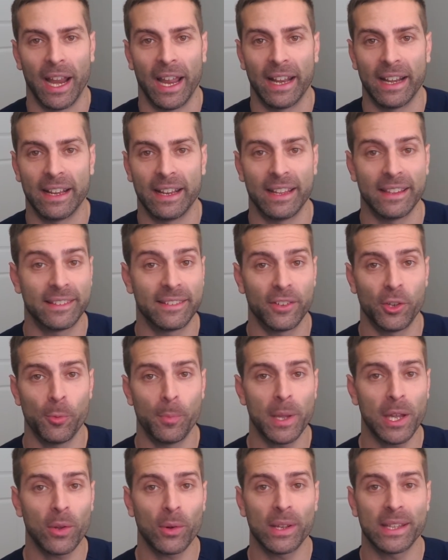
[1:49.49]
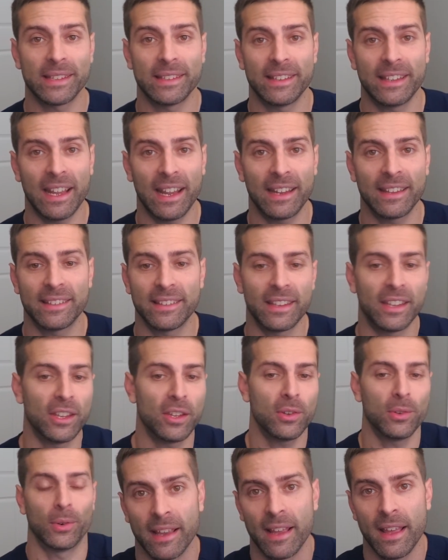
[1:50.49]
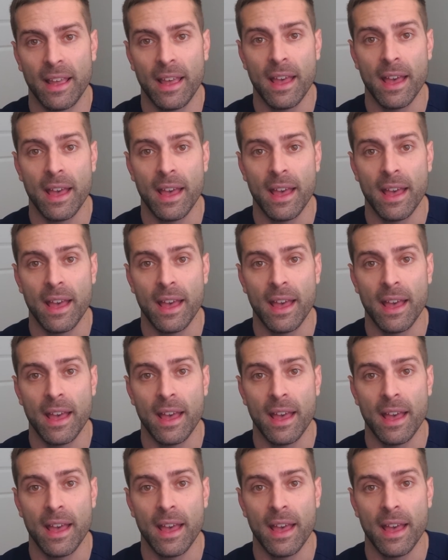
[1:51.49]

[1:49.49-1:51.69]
And it's ubiquitous in the ICU.